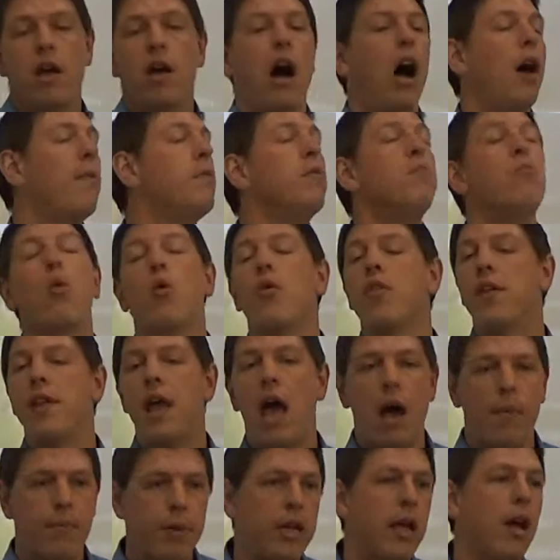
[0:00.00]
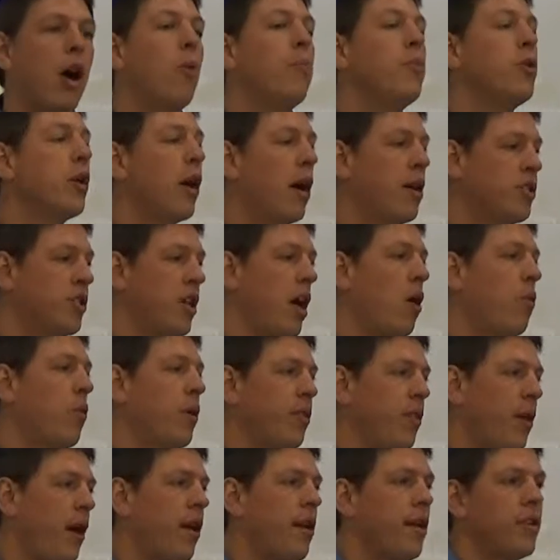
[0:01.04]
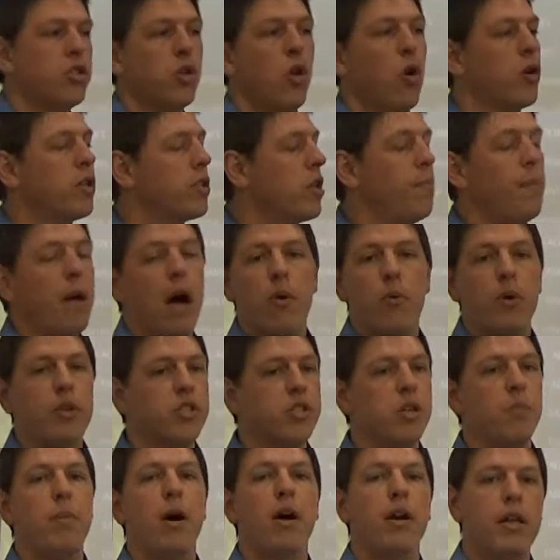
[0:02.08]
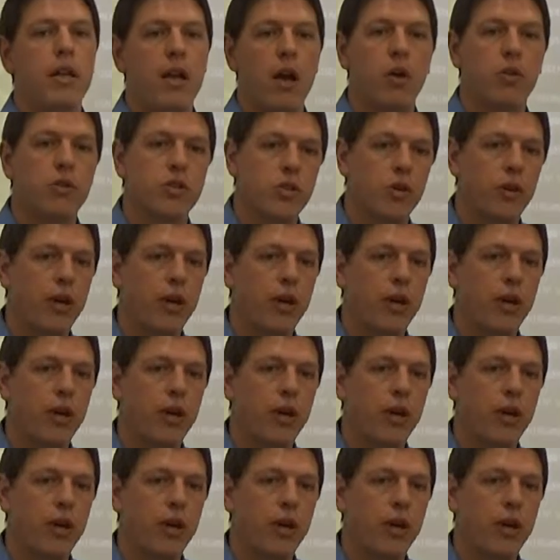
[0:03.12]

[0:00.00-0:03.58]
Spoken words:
I'd be more than happy to help you guys out with that, as long as I'm not with somebody else.